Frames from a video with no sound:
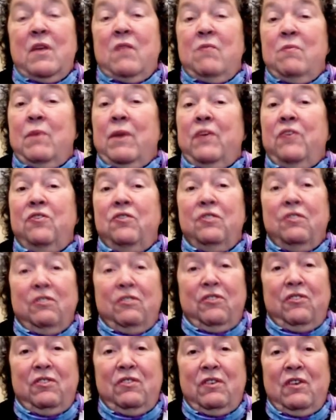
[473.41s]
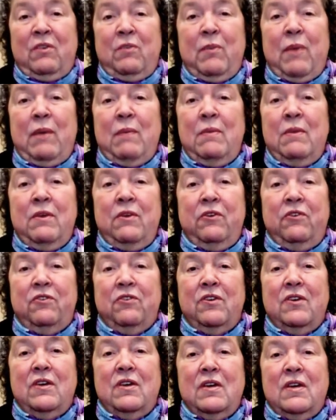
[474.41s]
of my church, of my
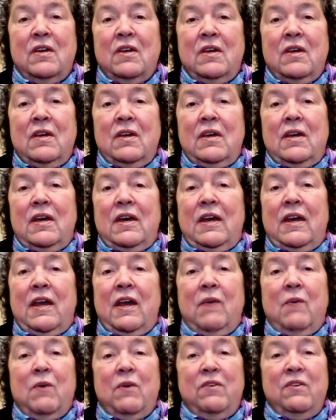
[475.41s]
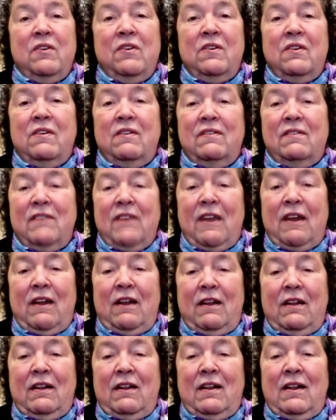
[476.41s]
ministry. And I wasn't going to
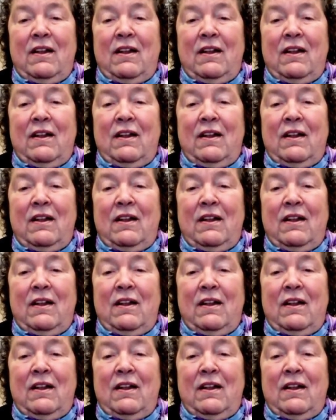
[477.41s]
settle